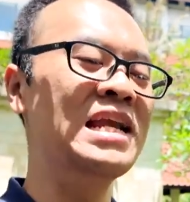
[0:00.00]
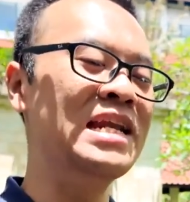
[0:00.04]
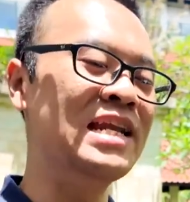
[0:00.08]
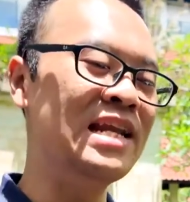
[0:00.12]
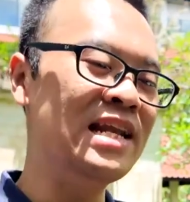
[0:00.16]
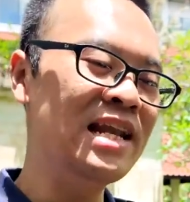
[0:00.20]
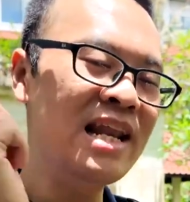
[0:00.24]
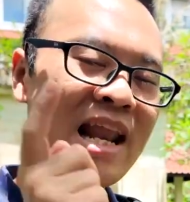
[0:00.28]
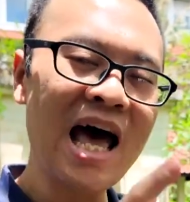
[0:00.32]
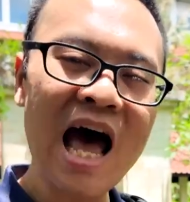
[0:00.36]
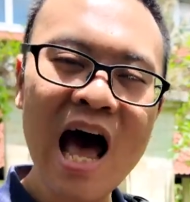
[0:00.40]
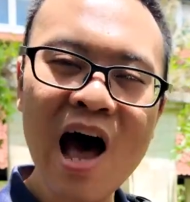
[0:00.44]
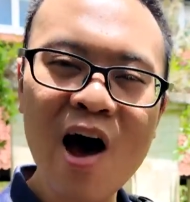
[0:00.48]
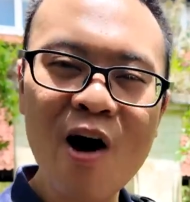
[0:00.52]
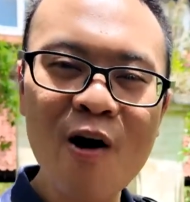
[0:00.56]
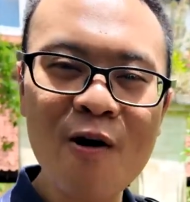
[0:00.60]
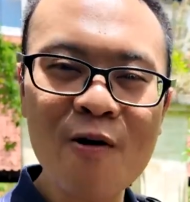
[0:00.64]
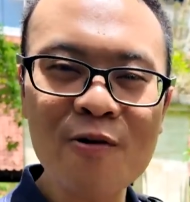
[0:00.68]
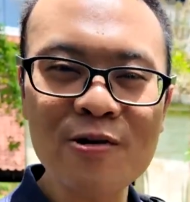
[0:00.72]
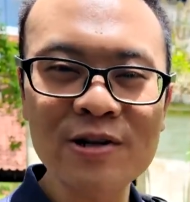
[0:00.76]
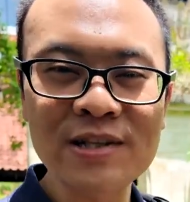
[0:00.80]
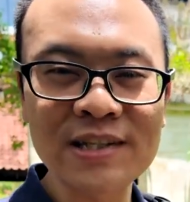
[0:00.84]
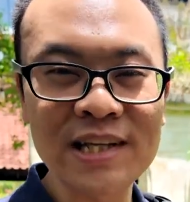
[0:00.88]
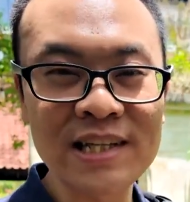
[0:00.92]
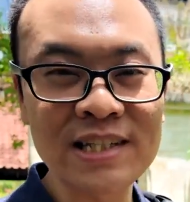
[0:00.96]

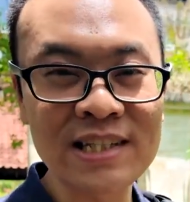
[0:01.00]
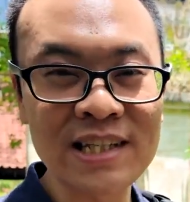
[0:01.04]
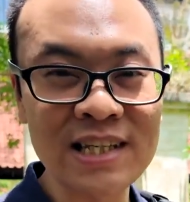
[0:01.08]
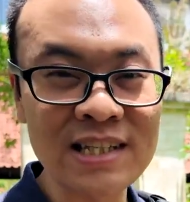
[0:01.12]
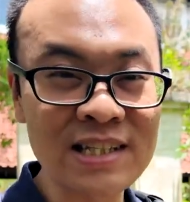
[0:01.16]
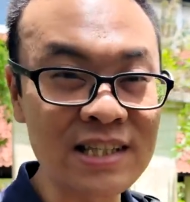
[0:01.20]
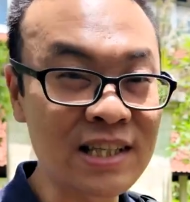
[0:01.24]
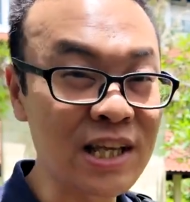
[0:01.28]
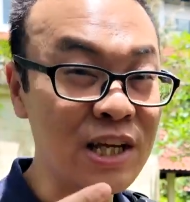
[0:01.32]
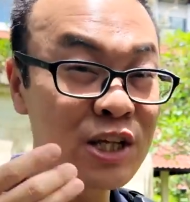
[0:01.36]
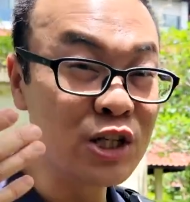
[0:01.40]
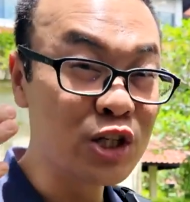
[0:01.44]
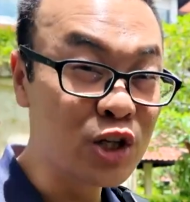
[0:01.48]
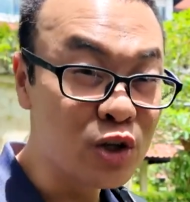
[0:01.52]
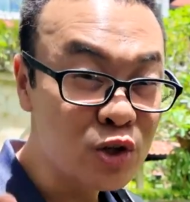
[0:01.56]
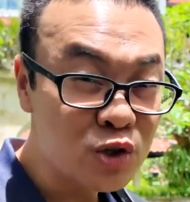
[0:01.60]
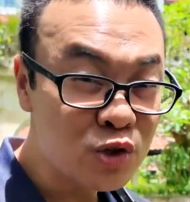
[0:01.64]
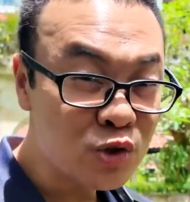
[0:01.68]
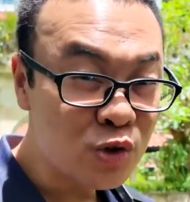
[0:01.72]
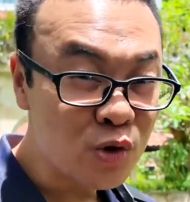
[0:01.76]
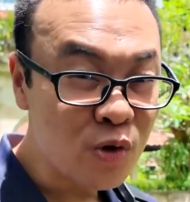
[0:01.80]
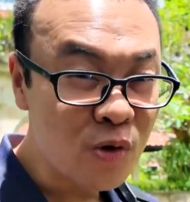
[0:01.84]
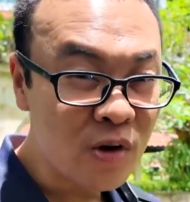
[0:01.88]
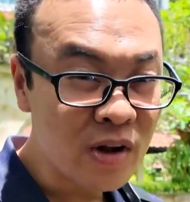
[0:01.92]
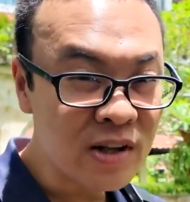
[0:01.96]
Now this is the
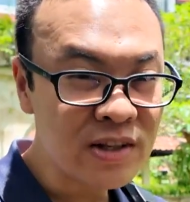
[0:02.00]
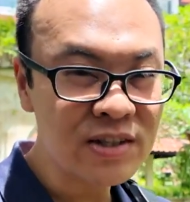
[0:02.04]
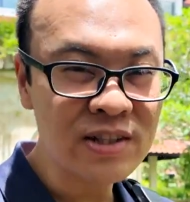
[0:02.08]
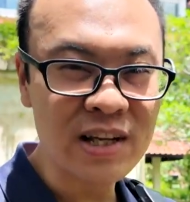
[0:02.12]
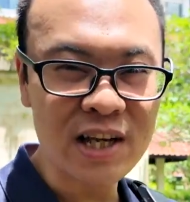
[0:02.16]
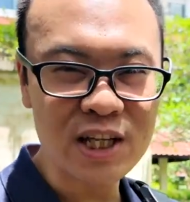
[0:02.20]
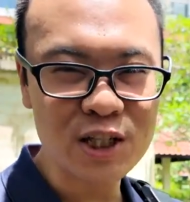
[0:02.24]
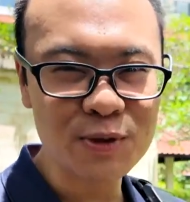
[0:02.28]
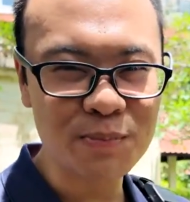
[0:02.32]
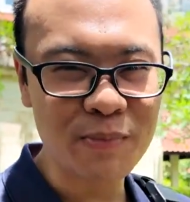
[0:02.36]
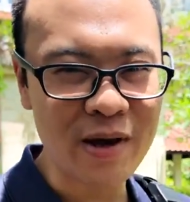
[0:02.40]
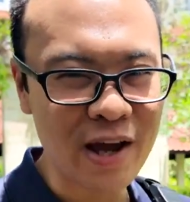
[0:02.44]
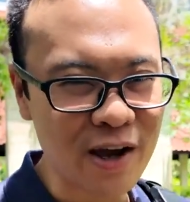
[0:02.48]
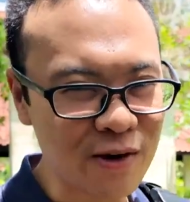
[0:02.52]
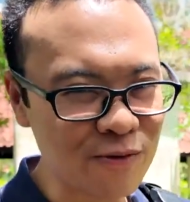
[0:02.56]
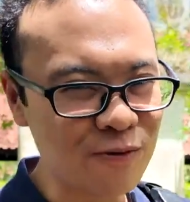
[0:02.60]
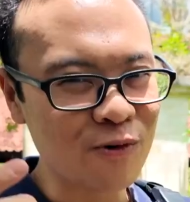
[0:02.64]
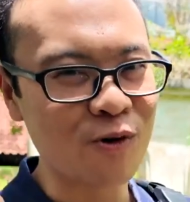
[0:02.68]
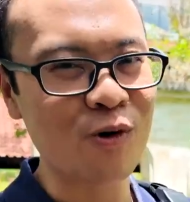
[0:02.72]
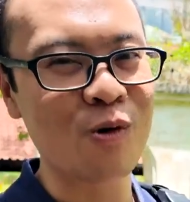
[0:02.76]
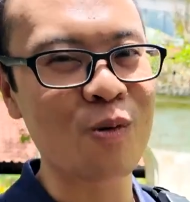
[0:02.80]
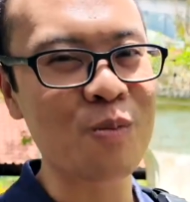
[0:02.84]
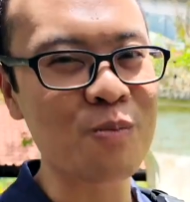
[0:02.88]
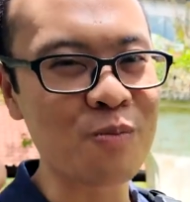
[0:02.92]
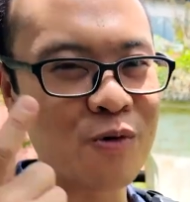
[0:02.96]
usual suspect
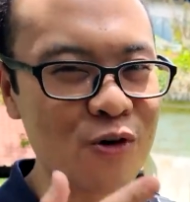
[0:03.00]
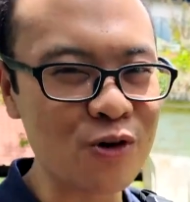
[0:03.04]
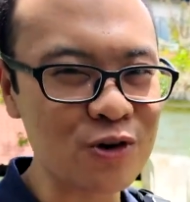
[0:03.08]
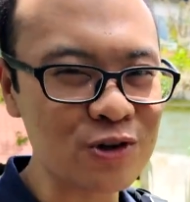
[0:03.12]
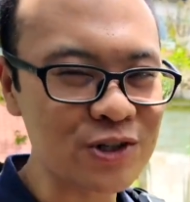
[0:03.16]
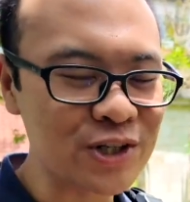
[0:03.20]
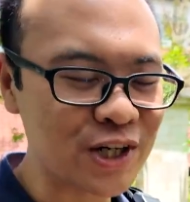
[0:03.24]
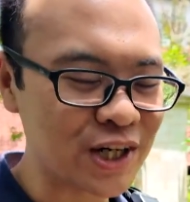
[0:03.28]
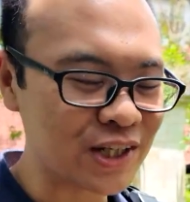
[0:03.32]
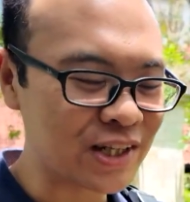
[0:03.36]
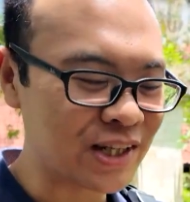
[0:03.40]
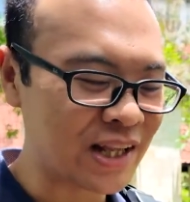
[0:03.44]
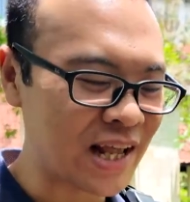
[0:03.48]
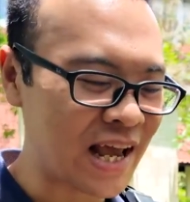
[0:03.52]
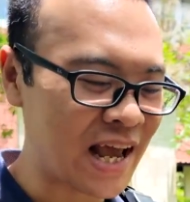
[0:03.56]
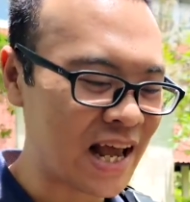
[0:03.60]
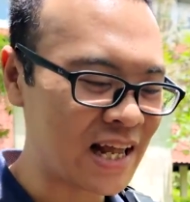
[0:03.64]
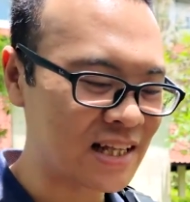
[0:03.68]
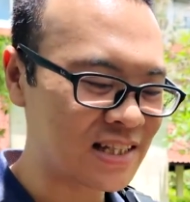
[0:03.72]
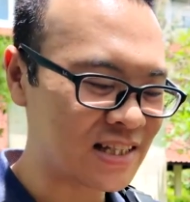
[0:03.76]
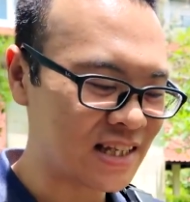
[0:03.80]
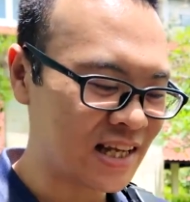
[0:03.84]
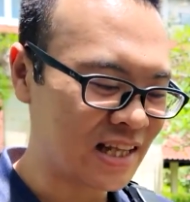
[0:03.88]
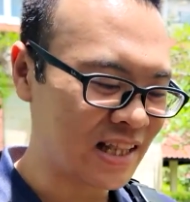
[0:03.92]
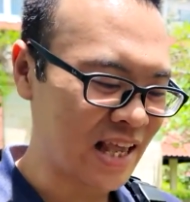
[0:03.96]
for portrait lens.